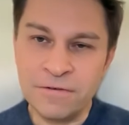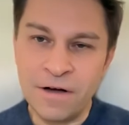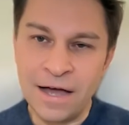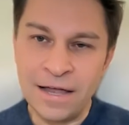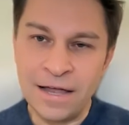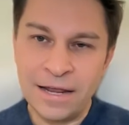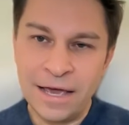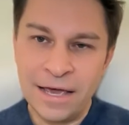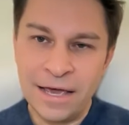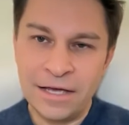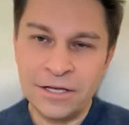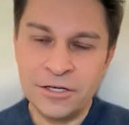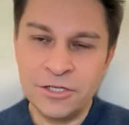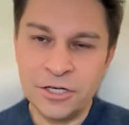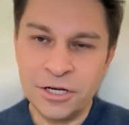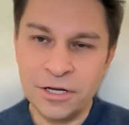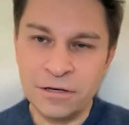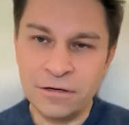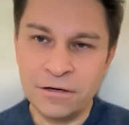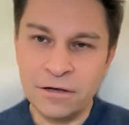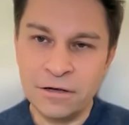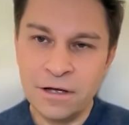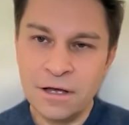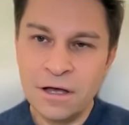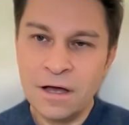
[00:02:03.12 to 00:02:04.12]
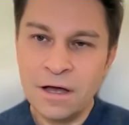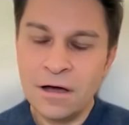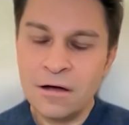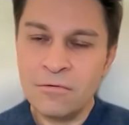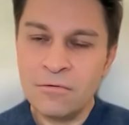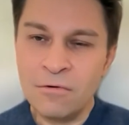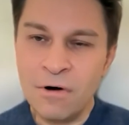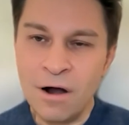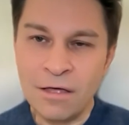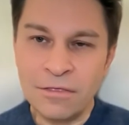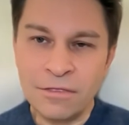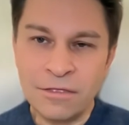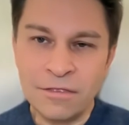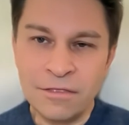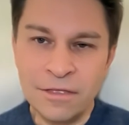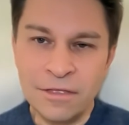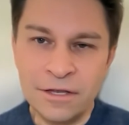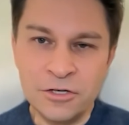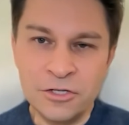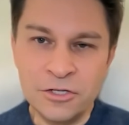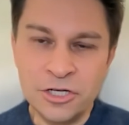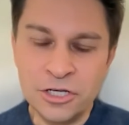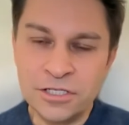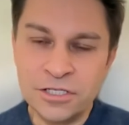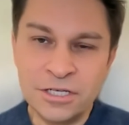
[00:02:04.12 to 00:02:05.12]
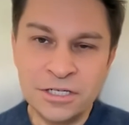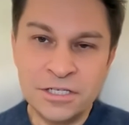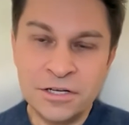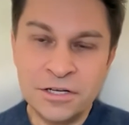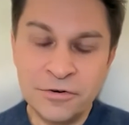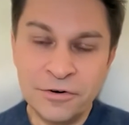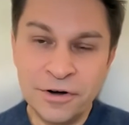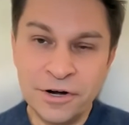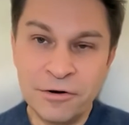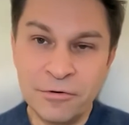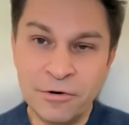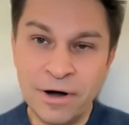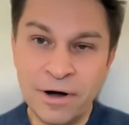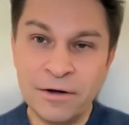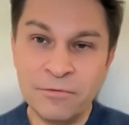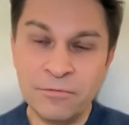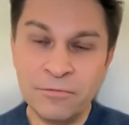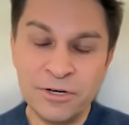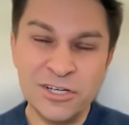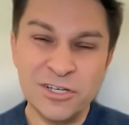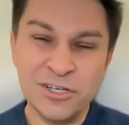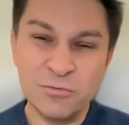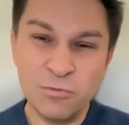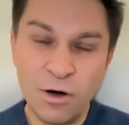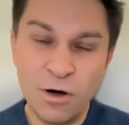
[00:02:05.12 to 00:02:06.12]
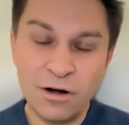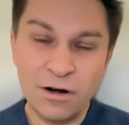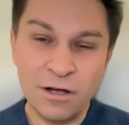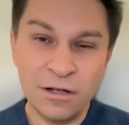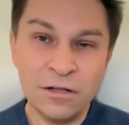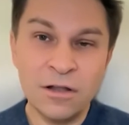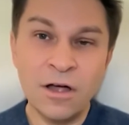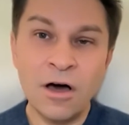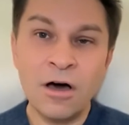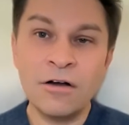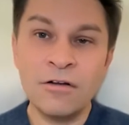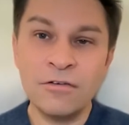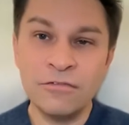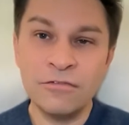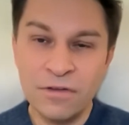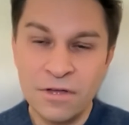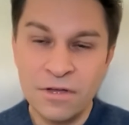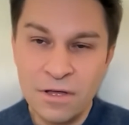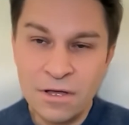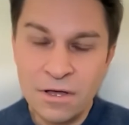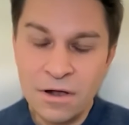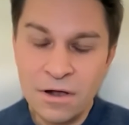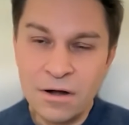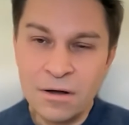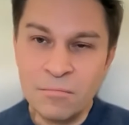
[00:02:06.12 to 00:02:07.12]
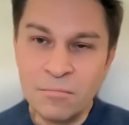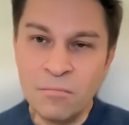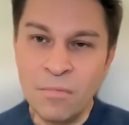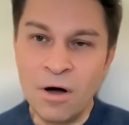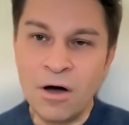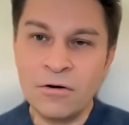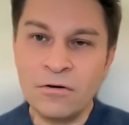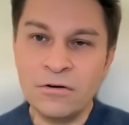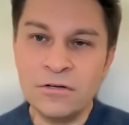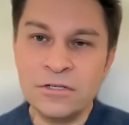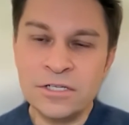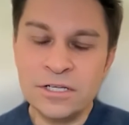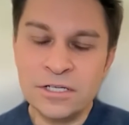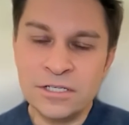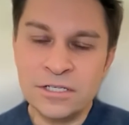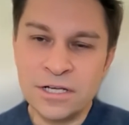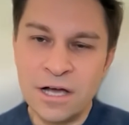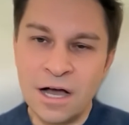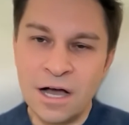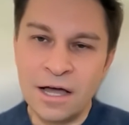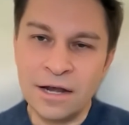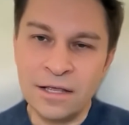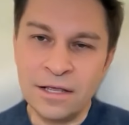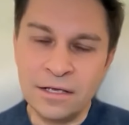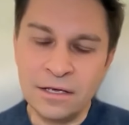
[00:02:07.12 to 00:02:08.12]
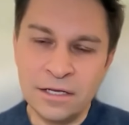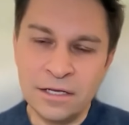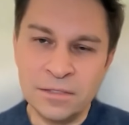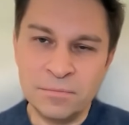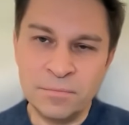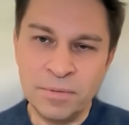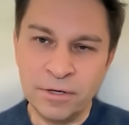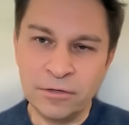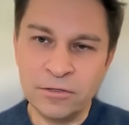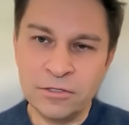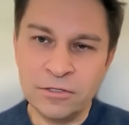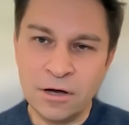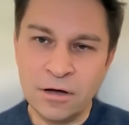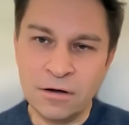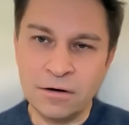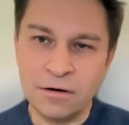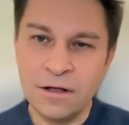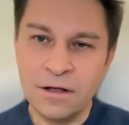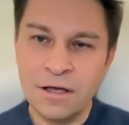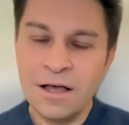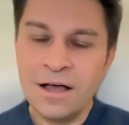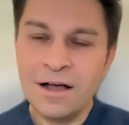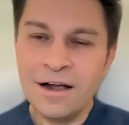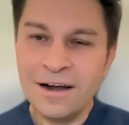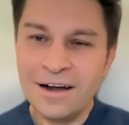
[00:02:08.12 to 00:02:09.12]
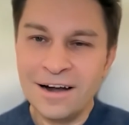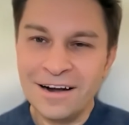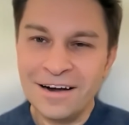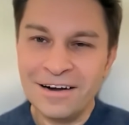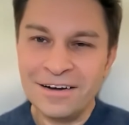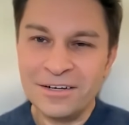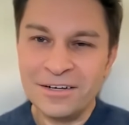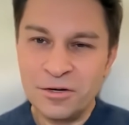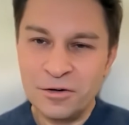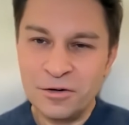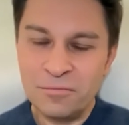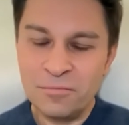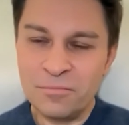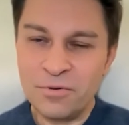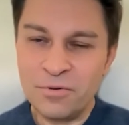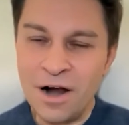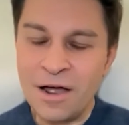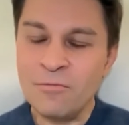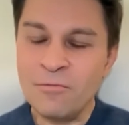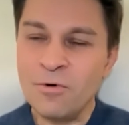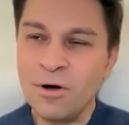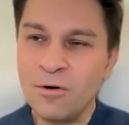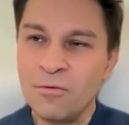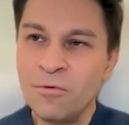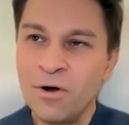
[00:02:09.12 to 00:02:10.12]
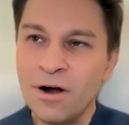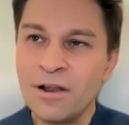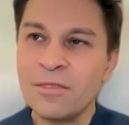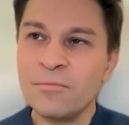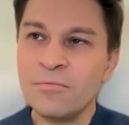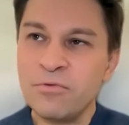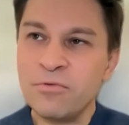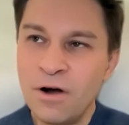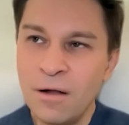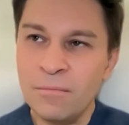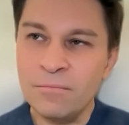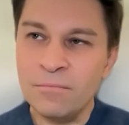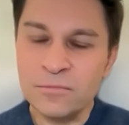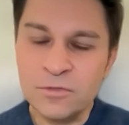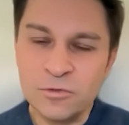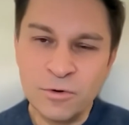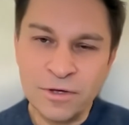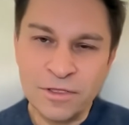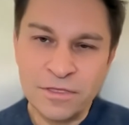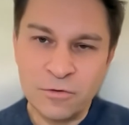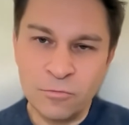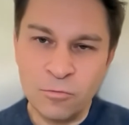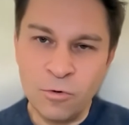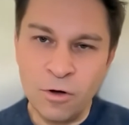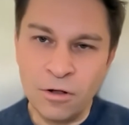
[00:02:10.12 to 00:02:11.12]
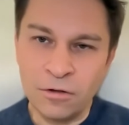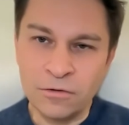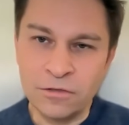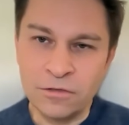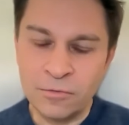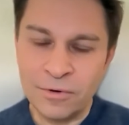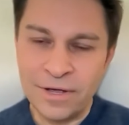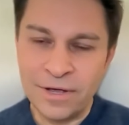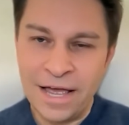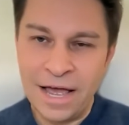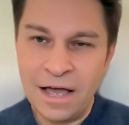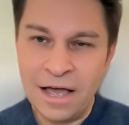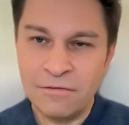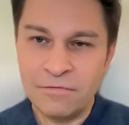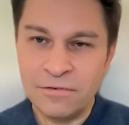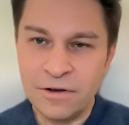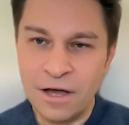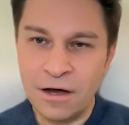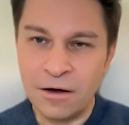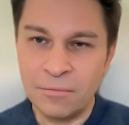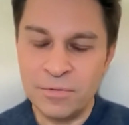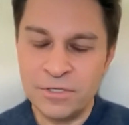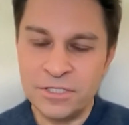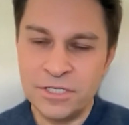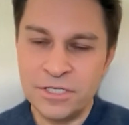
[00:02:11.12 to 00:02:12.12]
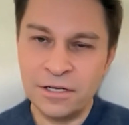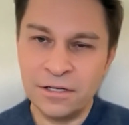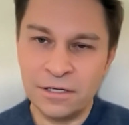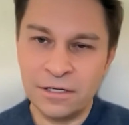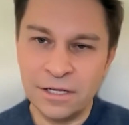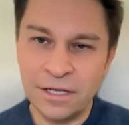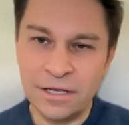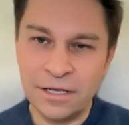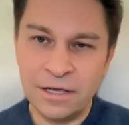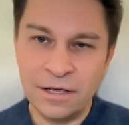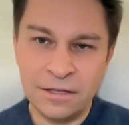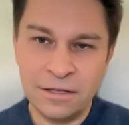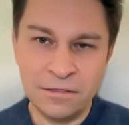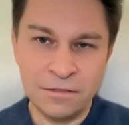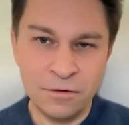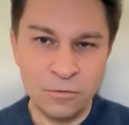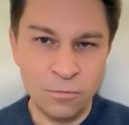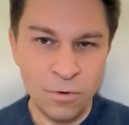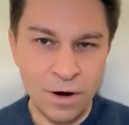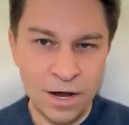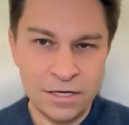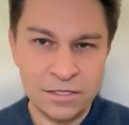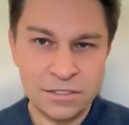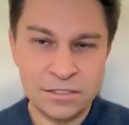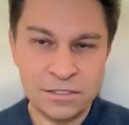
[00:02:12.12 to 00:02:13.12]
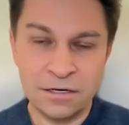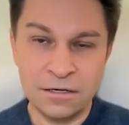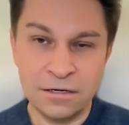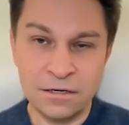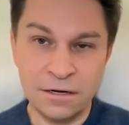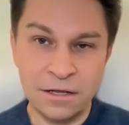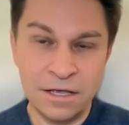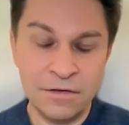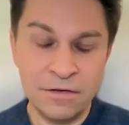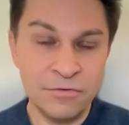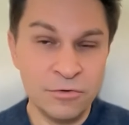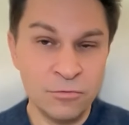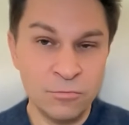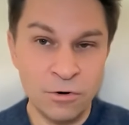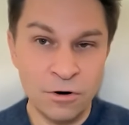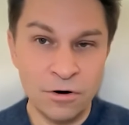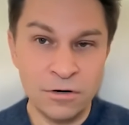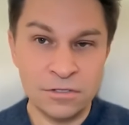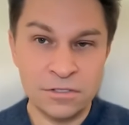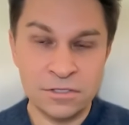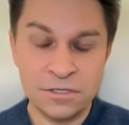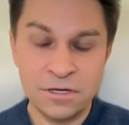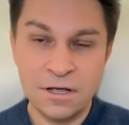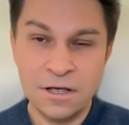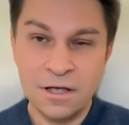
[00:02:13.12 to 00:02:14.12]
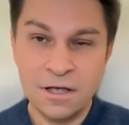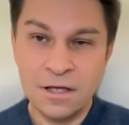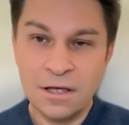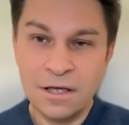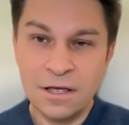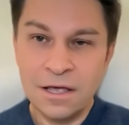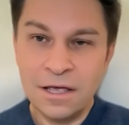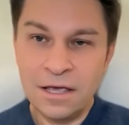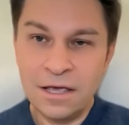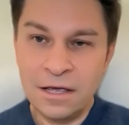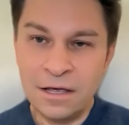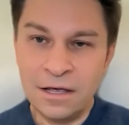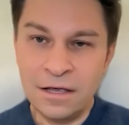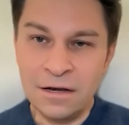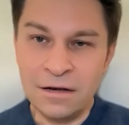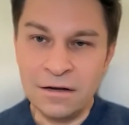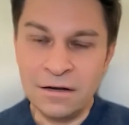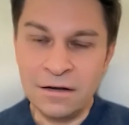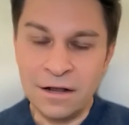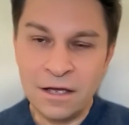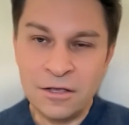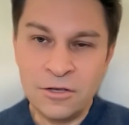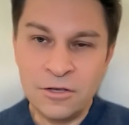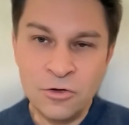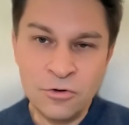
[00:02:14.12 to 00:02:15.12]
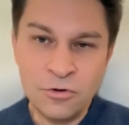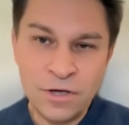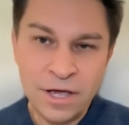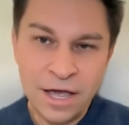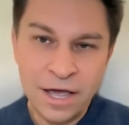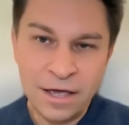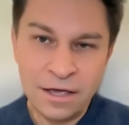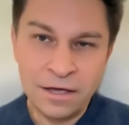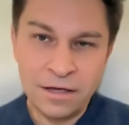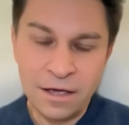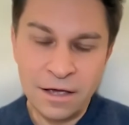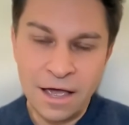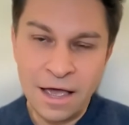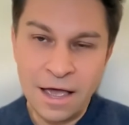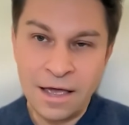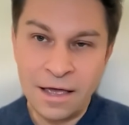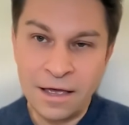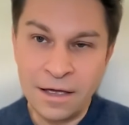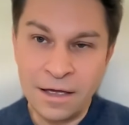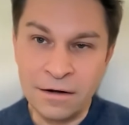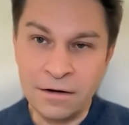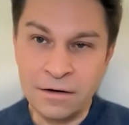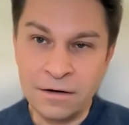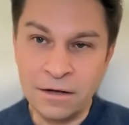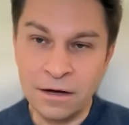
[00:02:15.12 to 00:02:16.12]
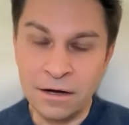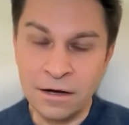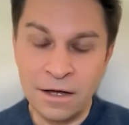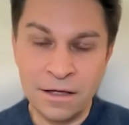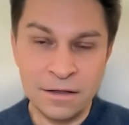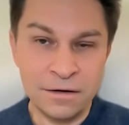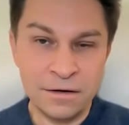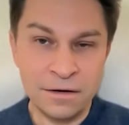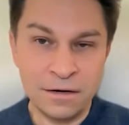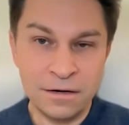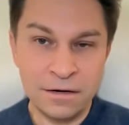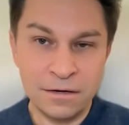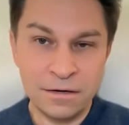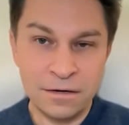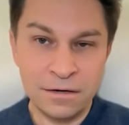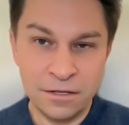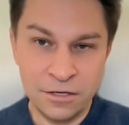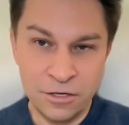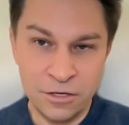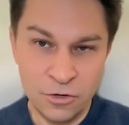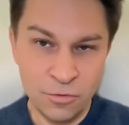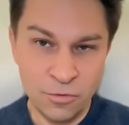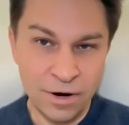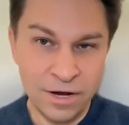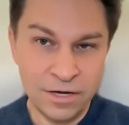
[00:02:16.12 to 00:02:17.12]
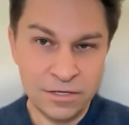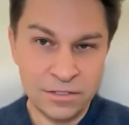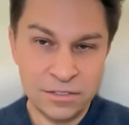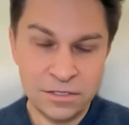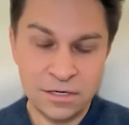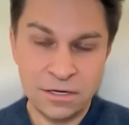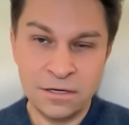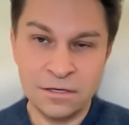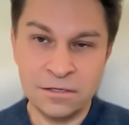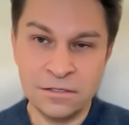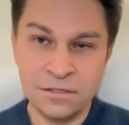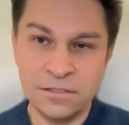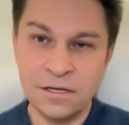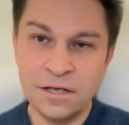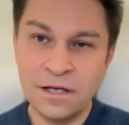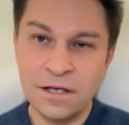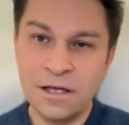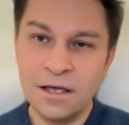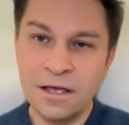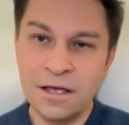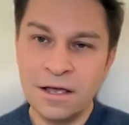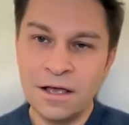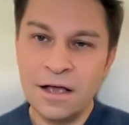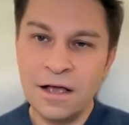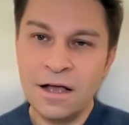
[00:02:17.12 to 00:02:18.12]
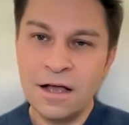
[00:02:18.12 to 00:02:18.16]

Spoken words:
to fight aging rather than just deteriorate, which is what a lot of modern society is built on. Brian, what one of the problems with the world that we have now, particularly in the West and even worse in the UK and the US, is